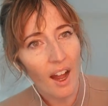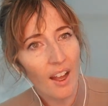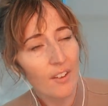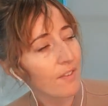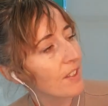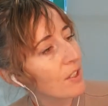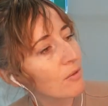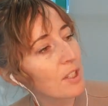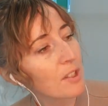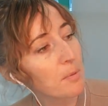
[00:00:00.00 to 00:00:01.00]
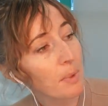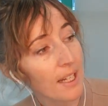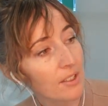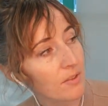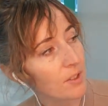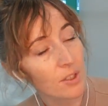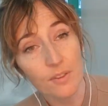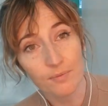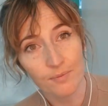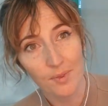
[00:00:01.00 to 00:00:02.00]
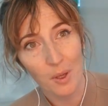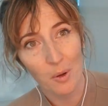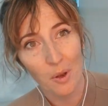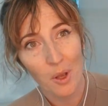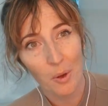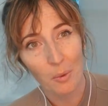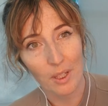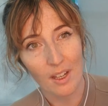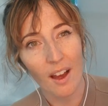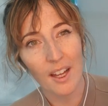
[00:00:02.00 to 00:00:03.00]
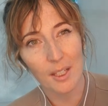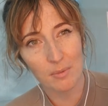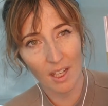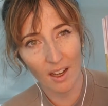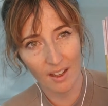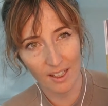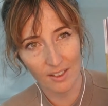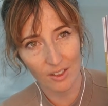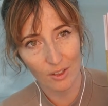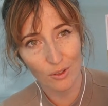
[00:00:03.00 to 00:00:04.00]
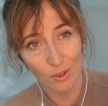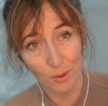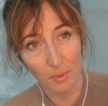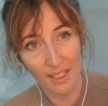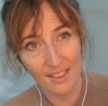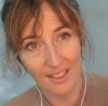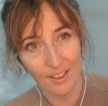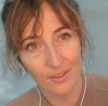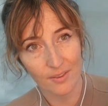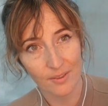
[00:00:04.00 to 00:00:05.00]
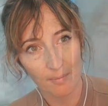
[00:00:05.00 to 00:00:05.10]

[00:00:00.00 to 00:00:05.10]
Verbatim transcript: I feel respectful when I am kind to myself.